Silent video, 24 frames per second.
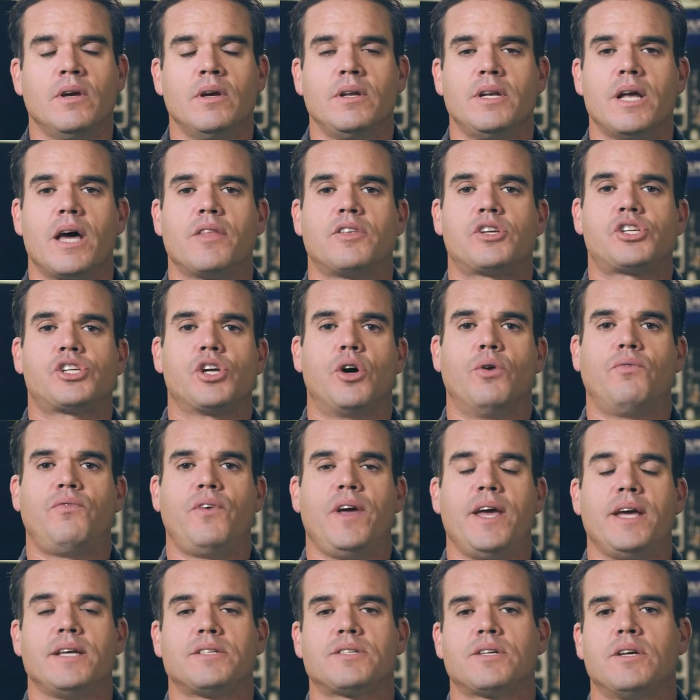Now, the show
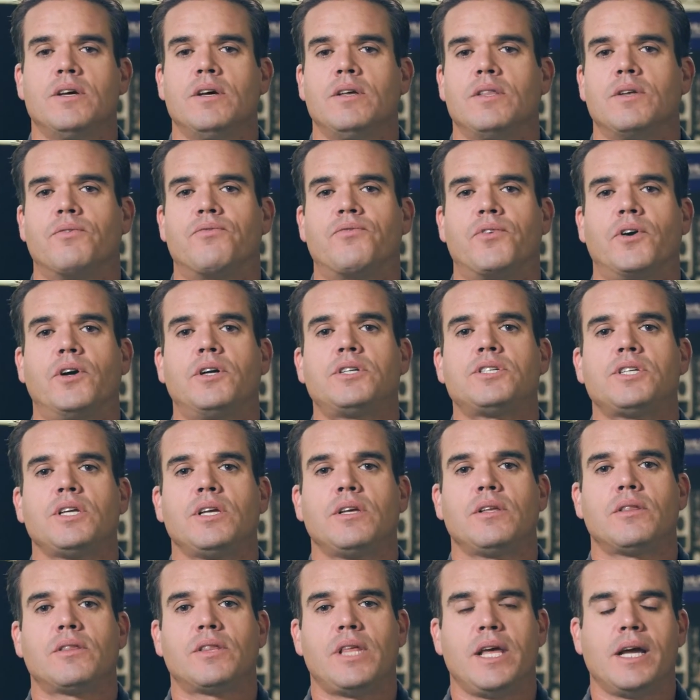phase. The first
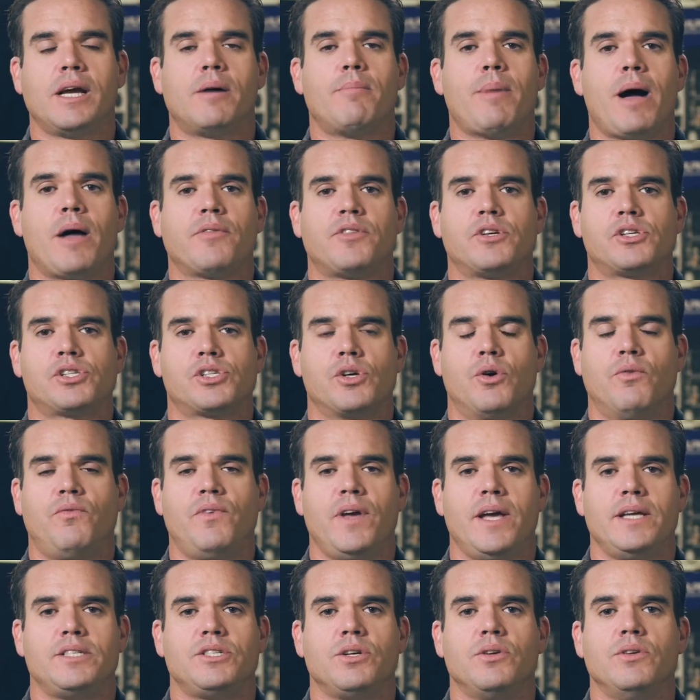thing about the show
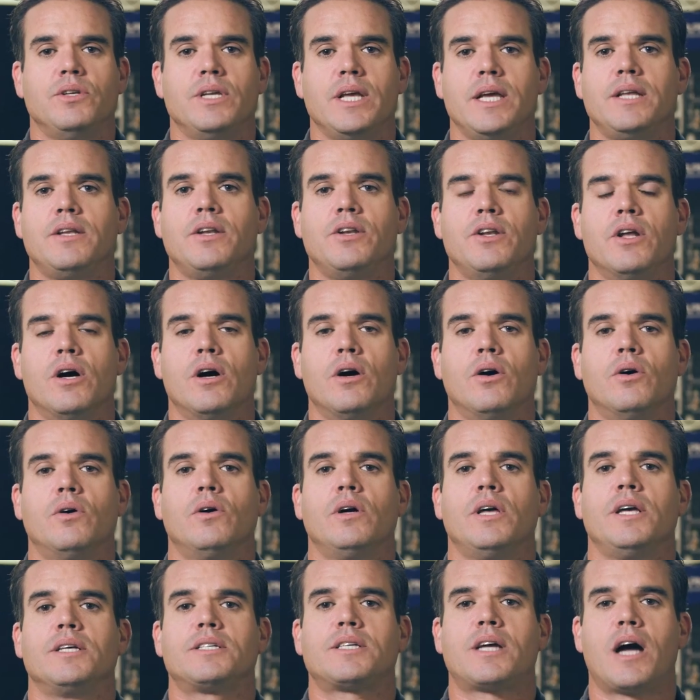phase you need to know
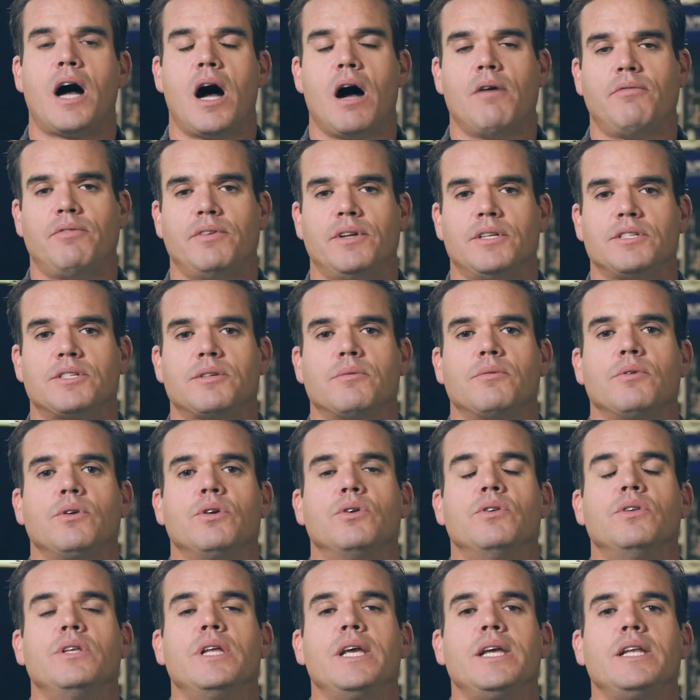is confidence.
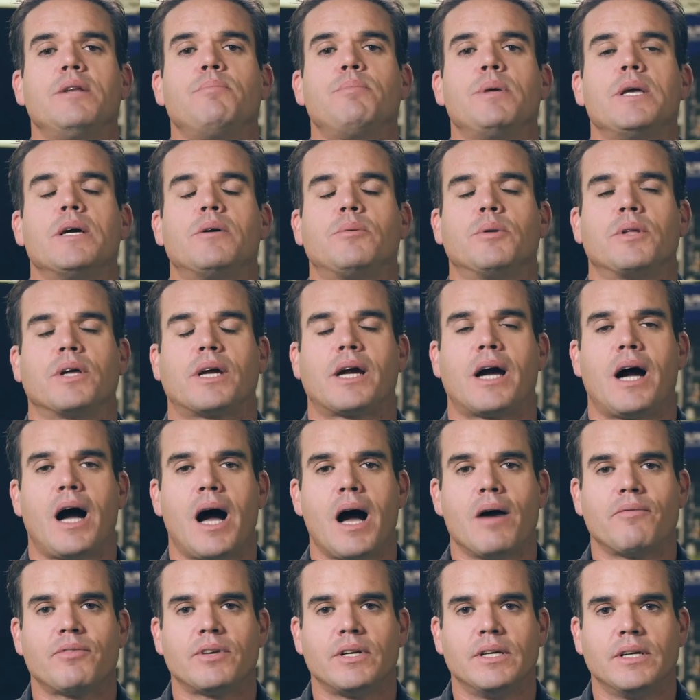You need to be able to
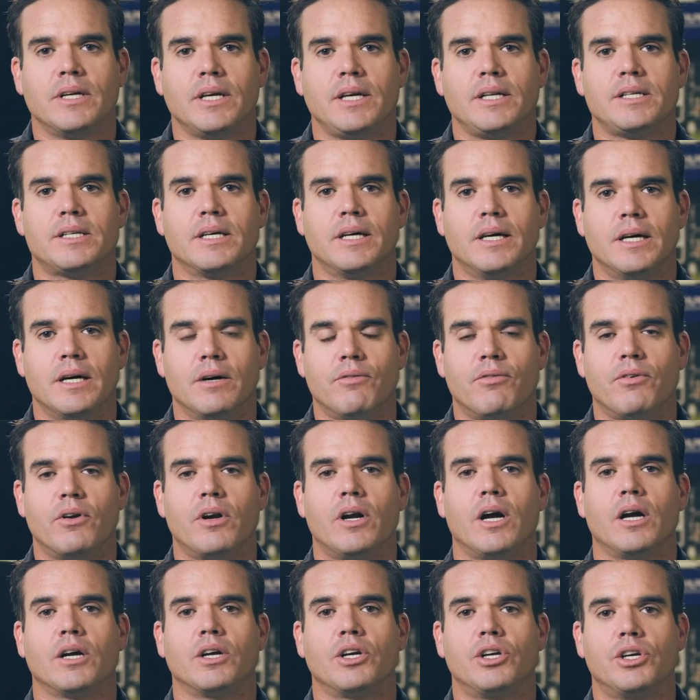confidently
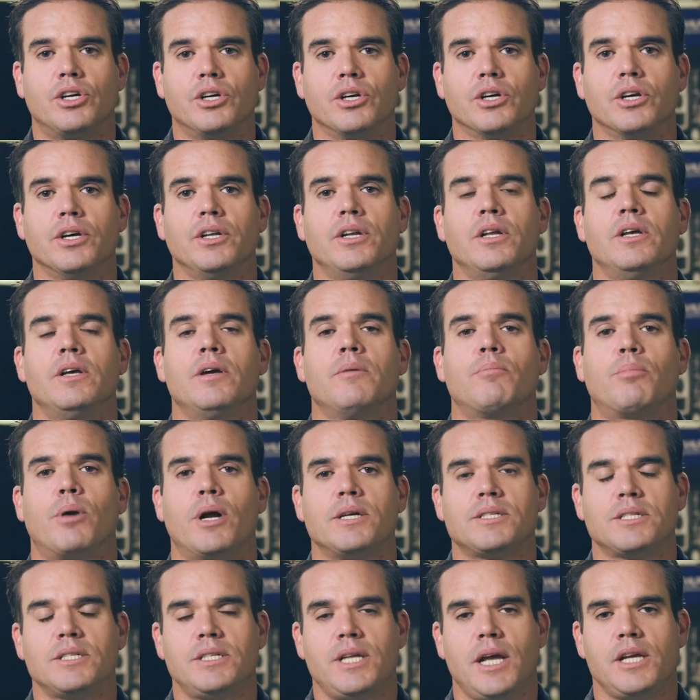deliver a good
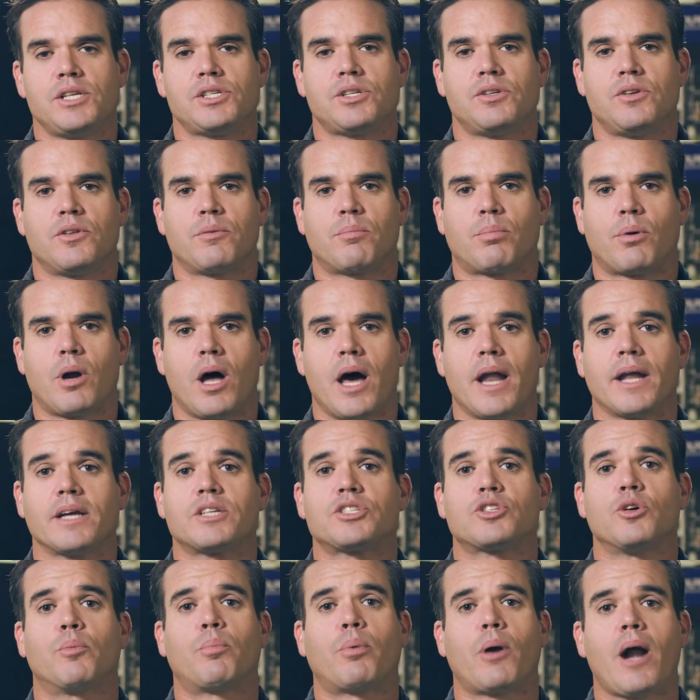presentation of the product.
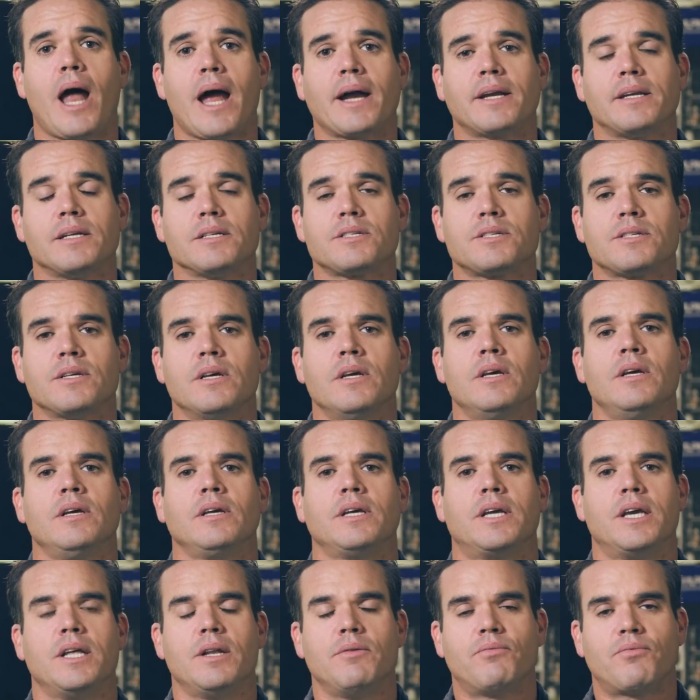So practice.
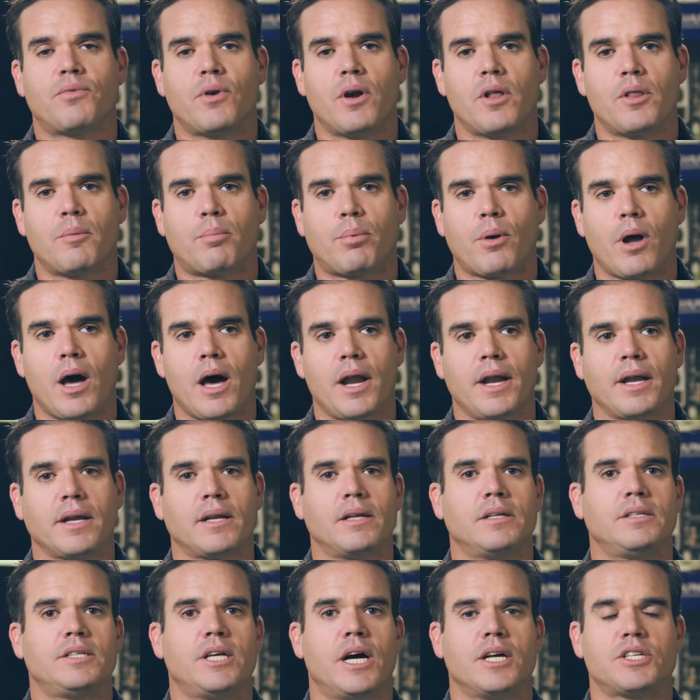Get in front of the
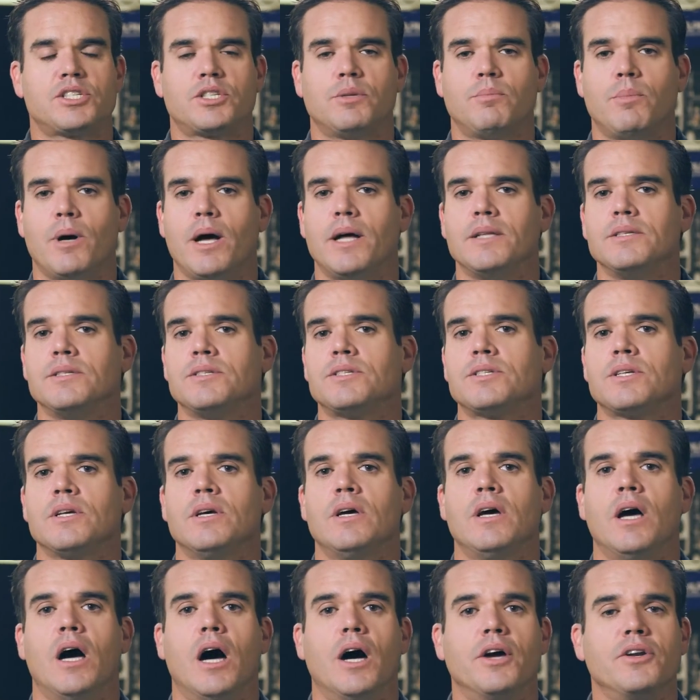product, touch the buttons,
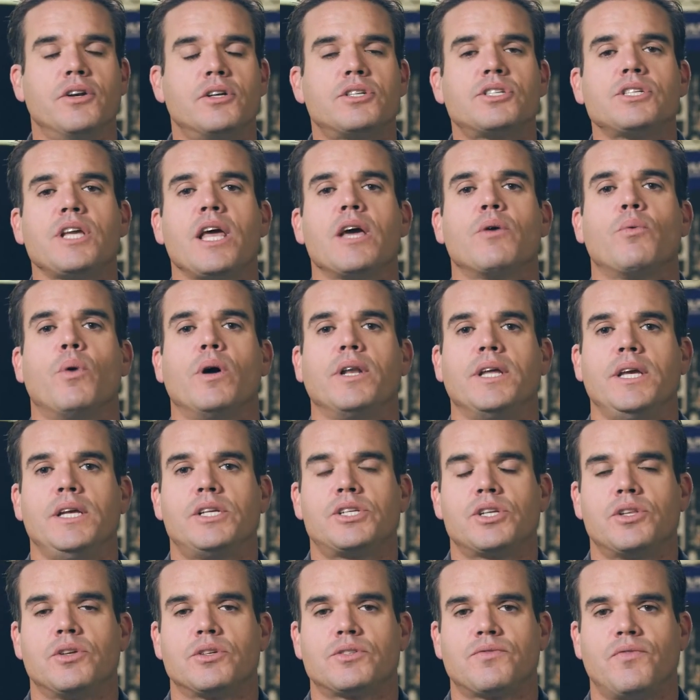understand what
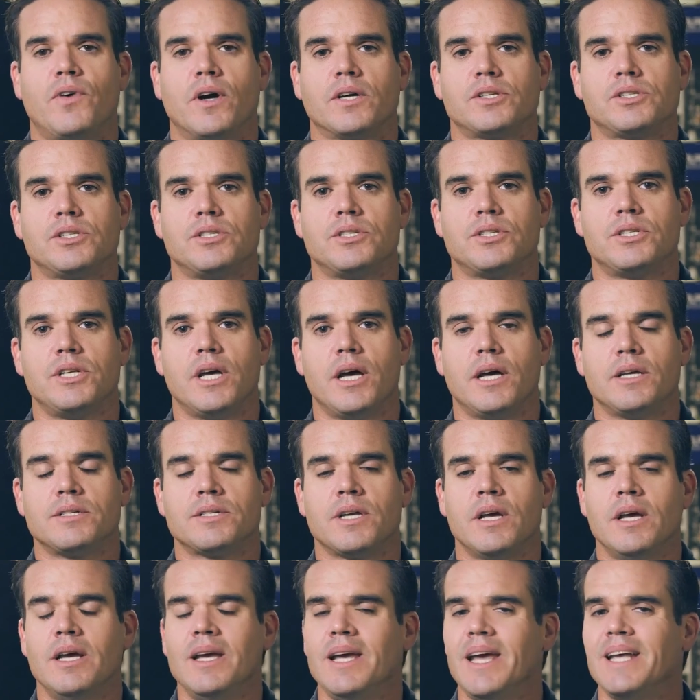each of those functions does.
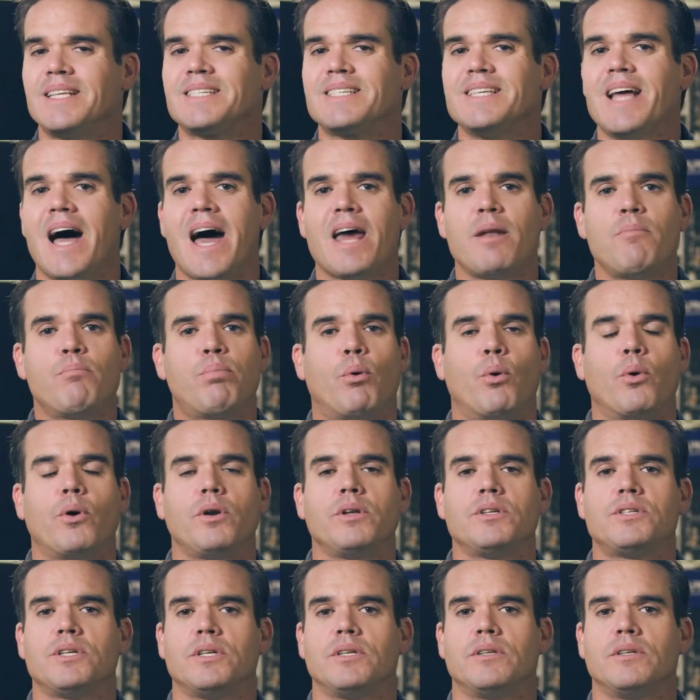It's not
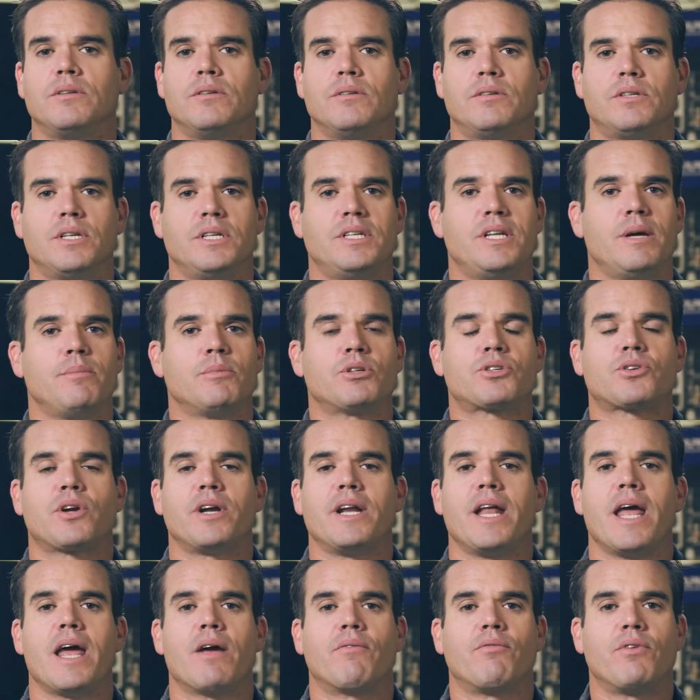important to
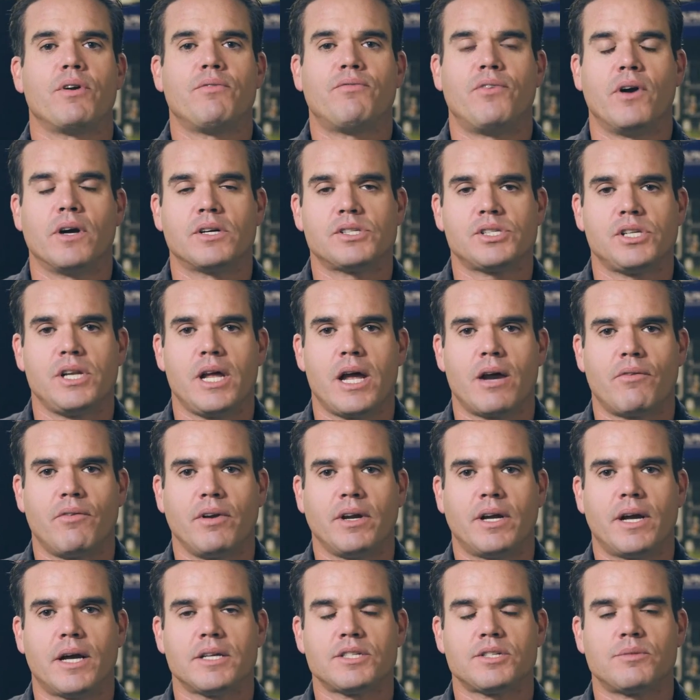demonstrate every function to
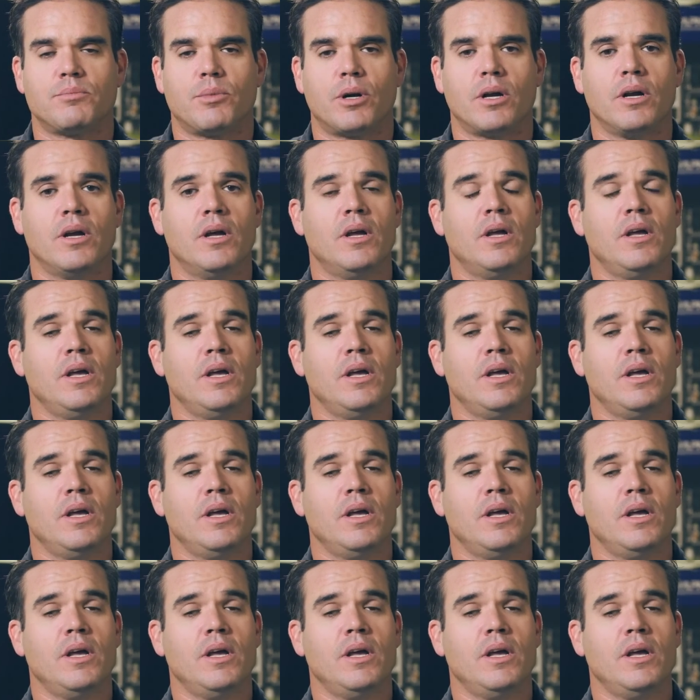every customer.